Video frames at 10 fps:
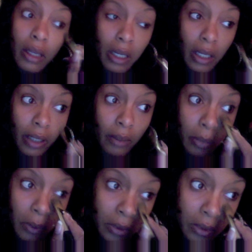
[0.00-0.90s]
And I
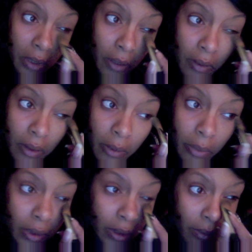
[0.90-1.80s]
definitely
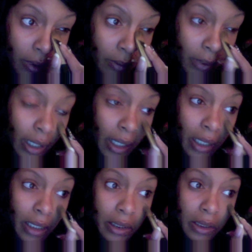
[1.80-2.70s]
put some under my
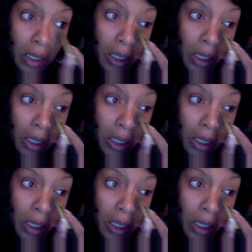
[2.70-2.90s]
eyes.